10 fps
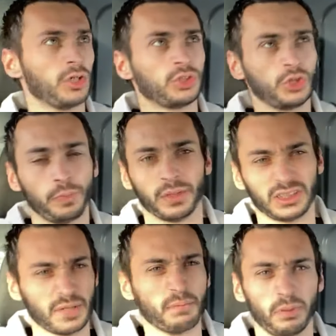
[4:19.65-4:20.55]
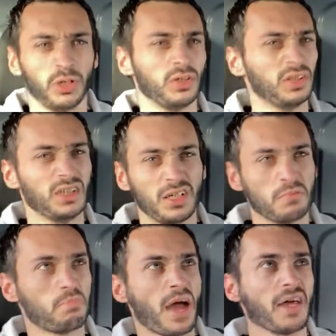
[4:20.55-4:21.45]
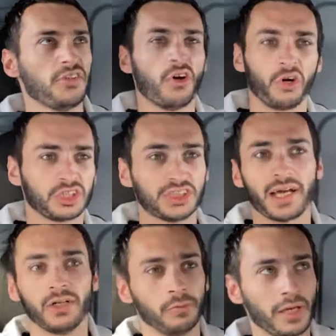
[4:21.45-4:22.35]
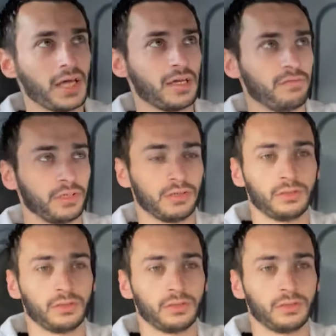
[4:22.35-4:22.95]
Super simple pet dog style behaviour.